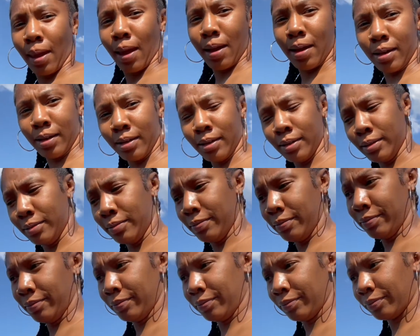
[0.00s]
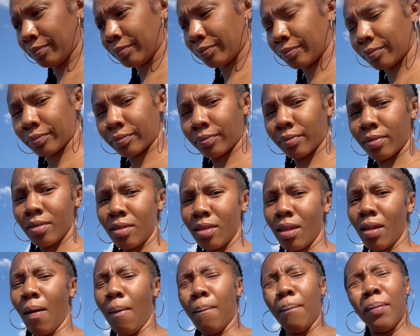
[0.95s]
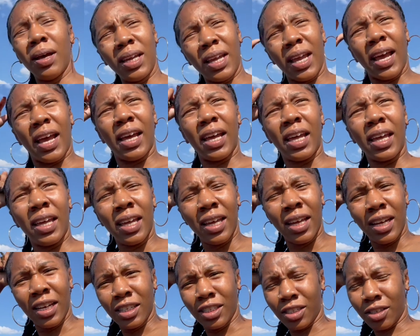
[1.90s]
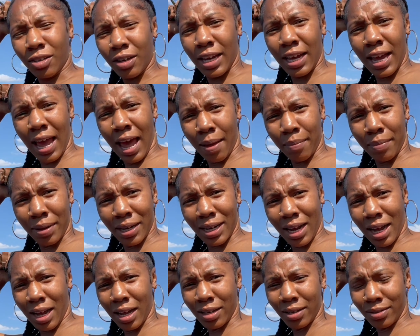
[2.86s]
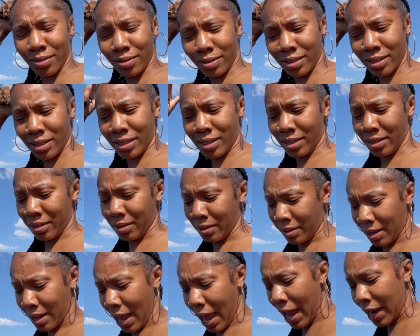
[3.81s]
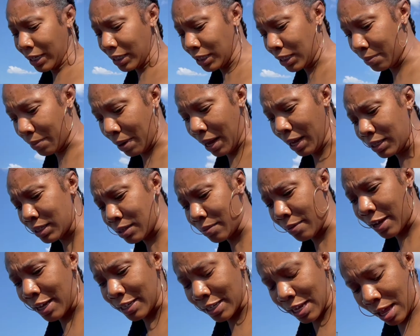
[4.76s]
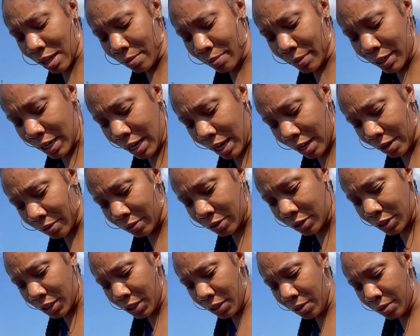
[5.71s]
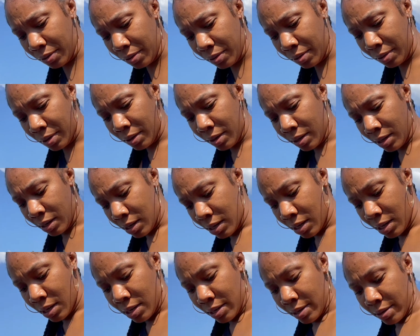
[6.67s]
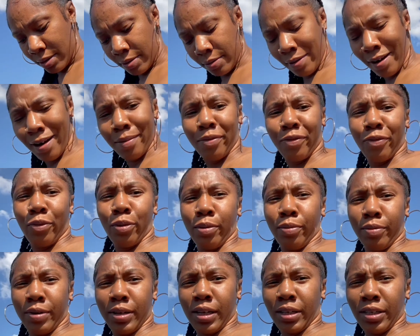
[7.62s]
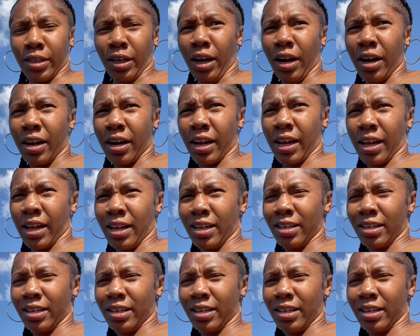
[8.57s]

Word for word: Um, but yeah, so he had McDonald's. Actually, Mazi Maz had McDonald's too, right before we went to Target.